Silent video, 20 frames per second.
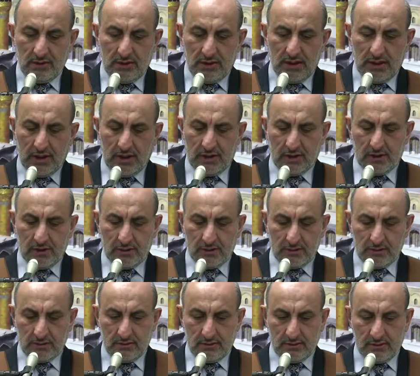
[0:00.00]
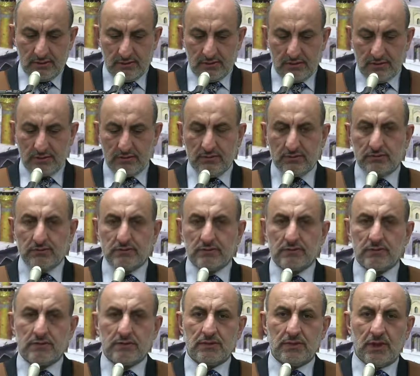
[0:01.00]
Here
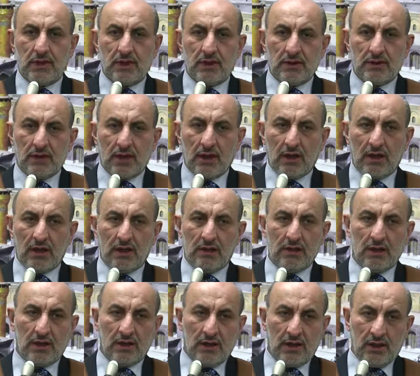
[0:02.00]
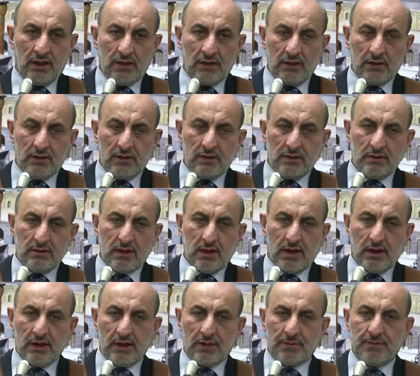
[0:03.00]
in taqleed and in
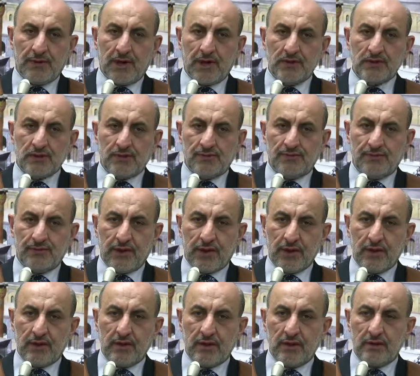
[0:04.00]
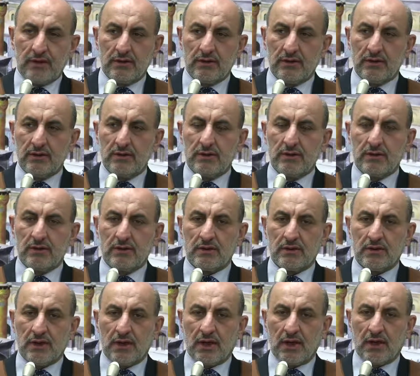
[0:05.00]
other parts of fiqh,
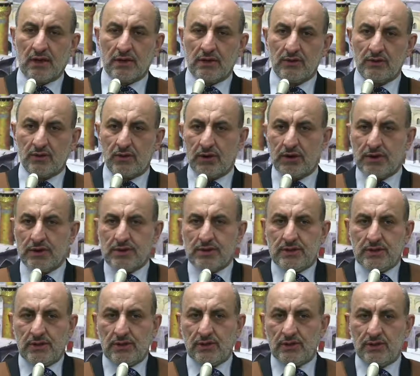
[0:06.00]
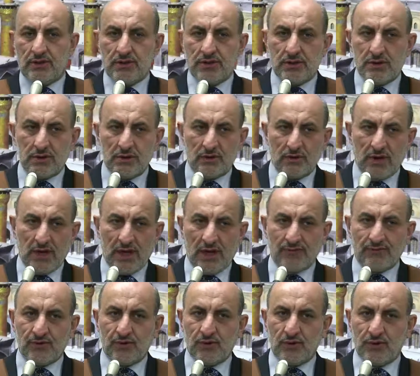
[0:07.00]
there are words used. We
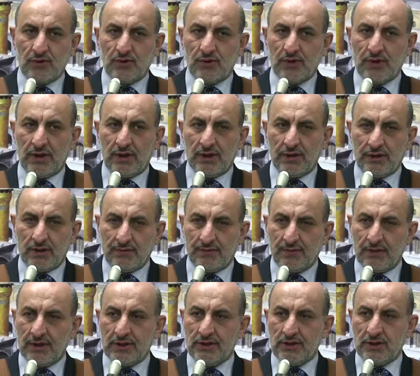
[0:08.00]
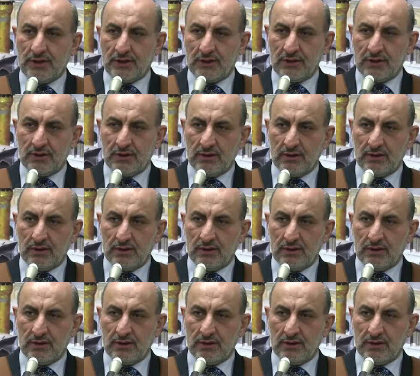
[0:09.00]
have to know their definition.